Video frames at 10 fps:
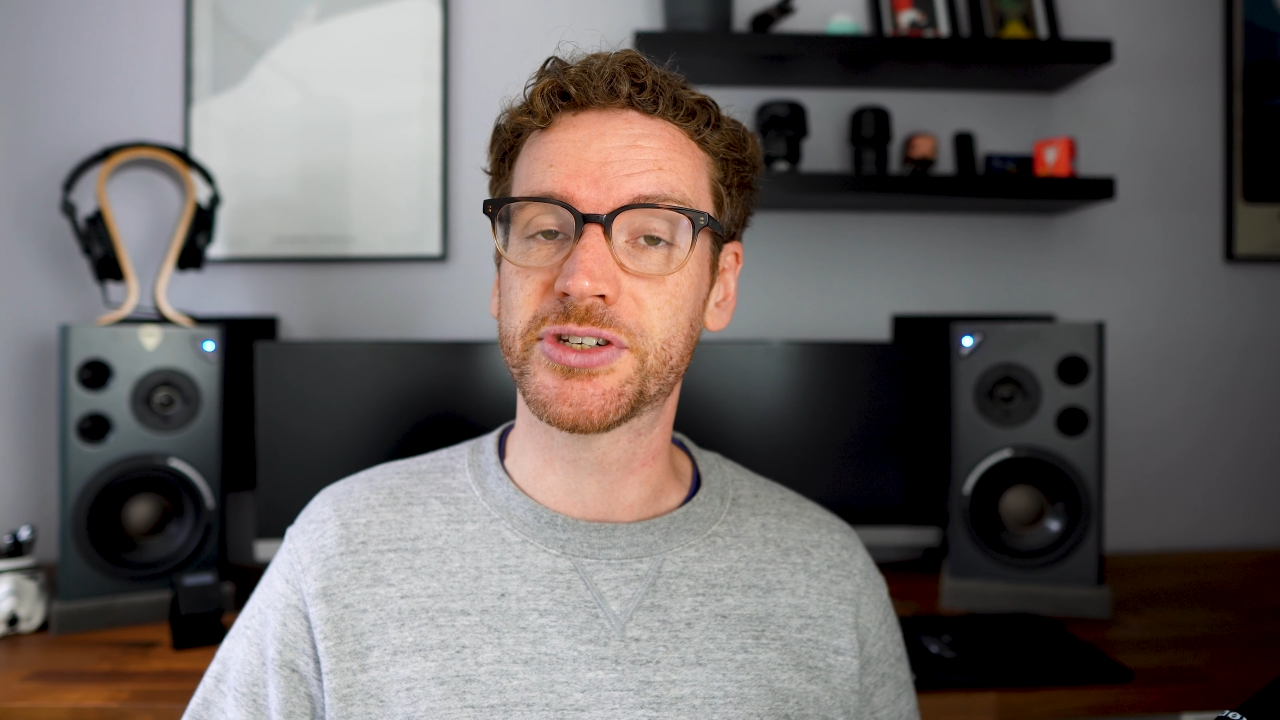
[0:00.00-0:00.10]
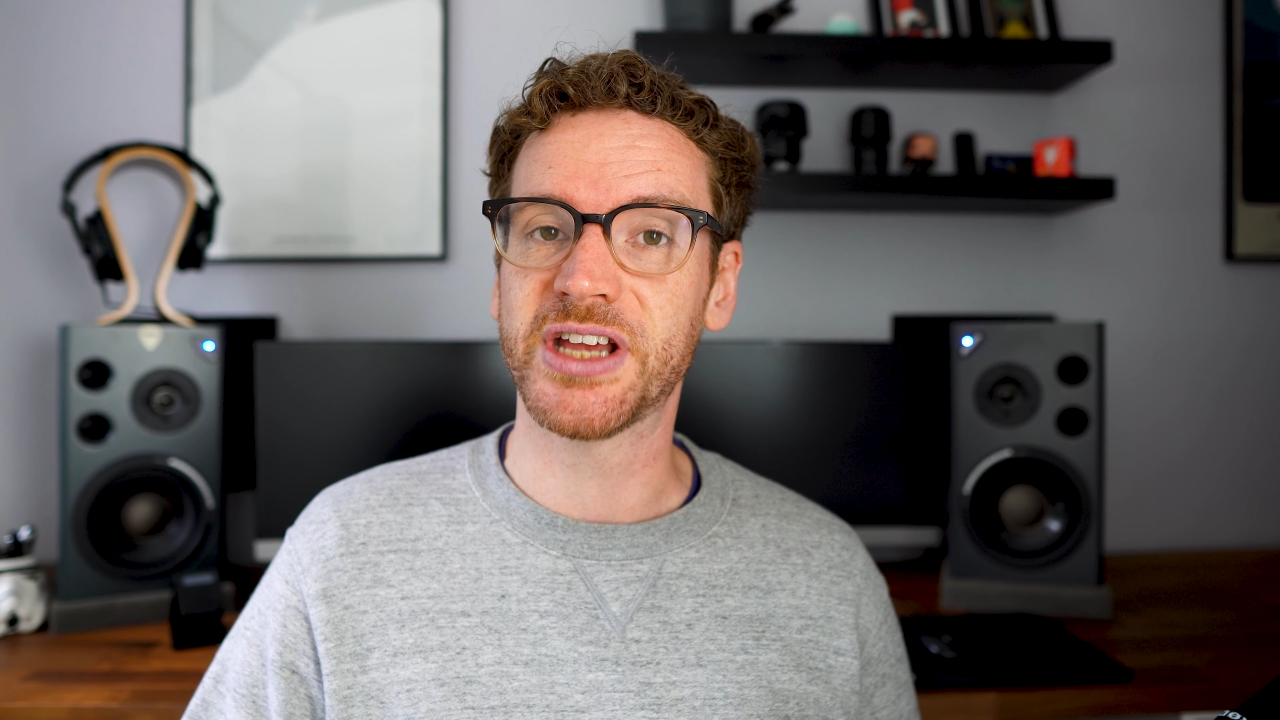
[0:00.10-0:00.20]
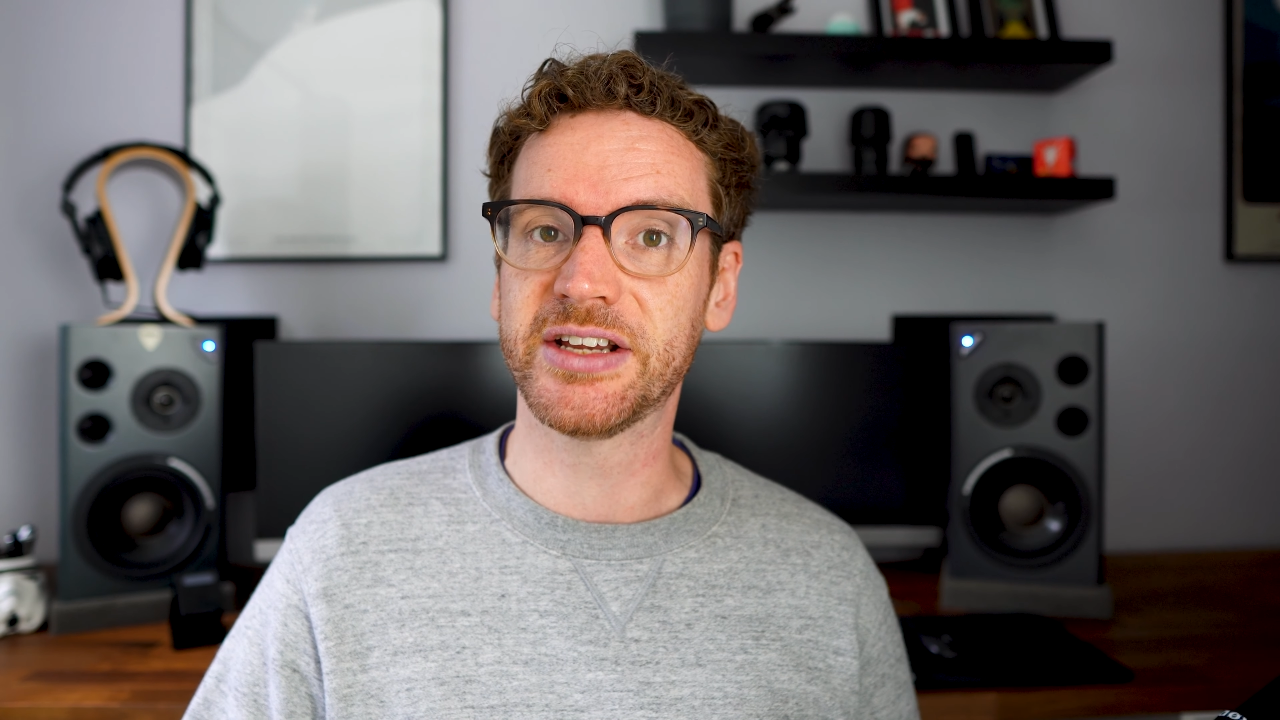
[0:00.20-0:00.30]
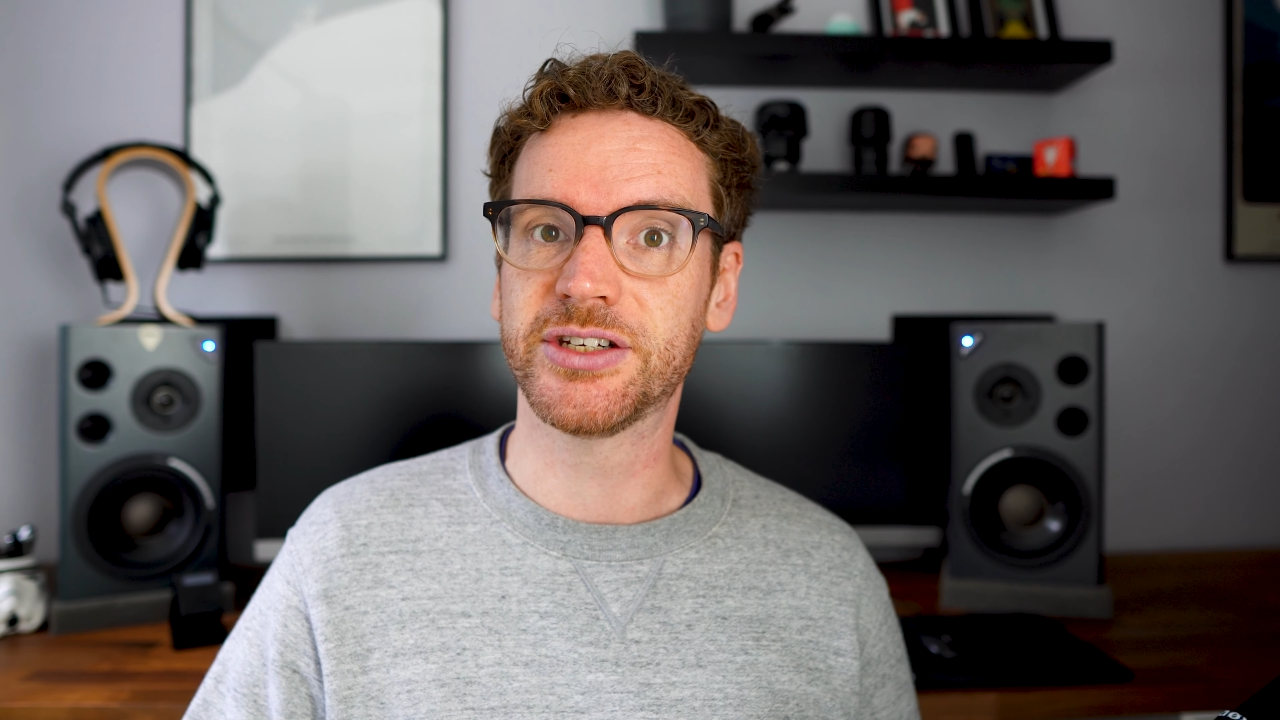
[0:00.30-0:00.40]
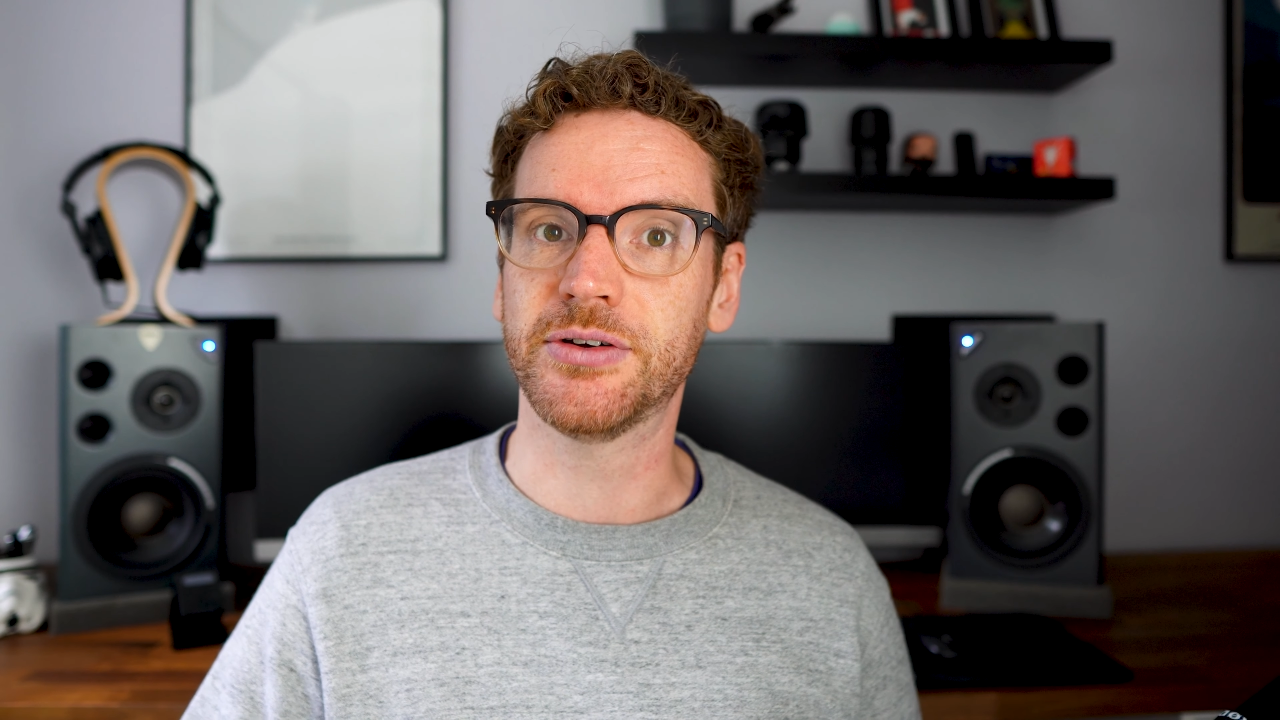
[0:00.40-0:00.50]

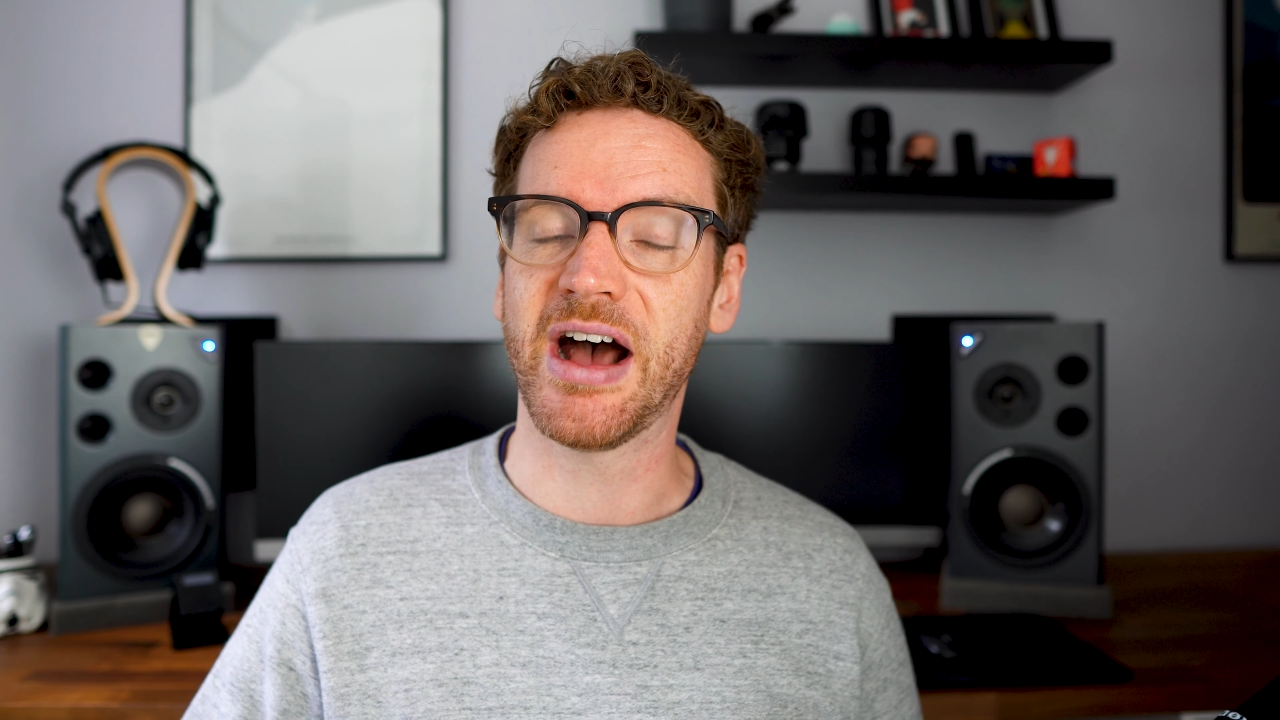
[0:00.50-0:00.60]
setting to